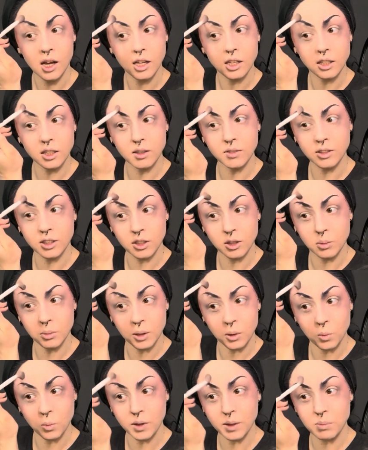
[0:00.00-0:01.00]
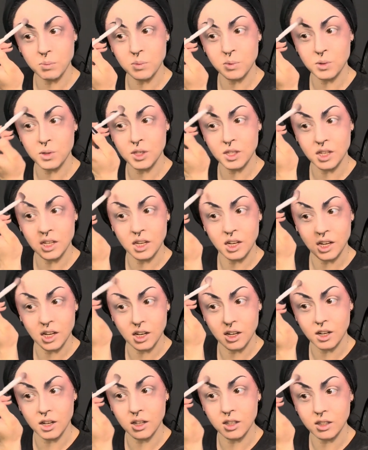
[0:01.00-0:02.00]
leave a little bit of whimsy
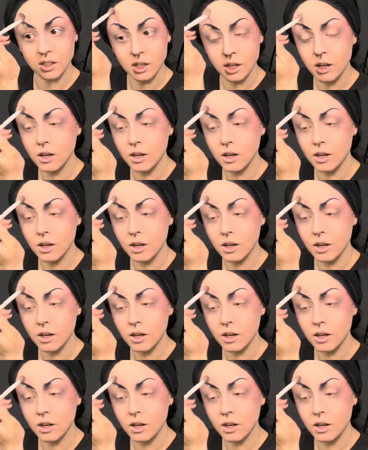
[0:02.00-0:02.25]
here,